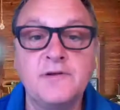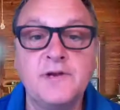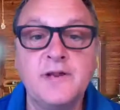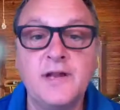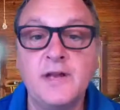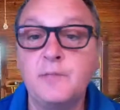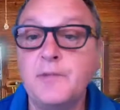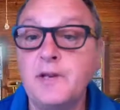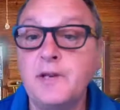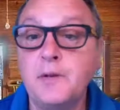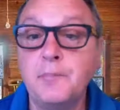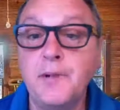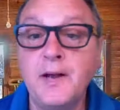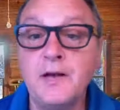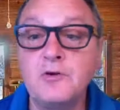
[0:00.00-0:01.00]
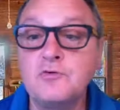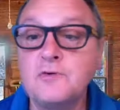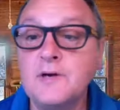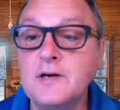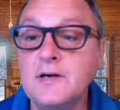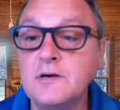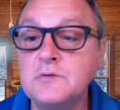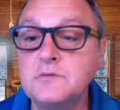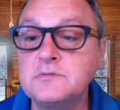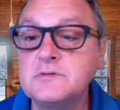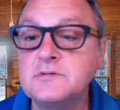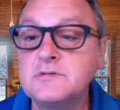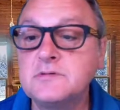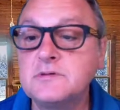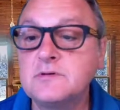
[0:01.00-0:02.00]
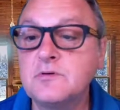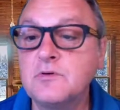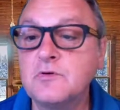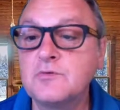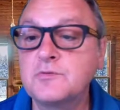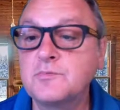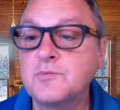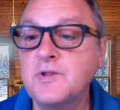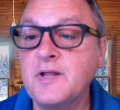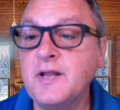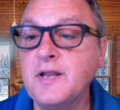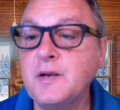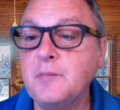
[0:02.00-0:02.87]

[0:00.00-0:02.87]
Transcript: animated background or plain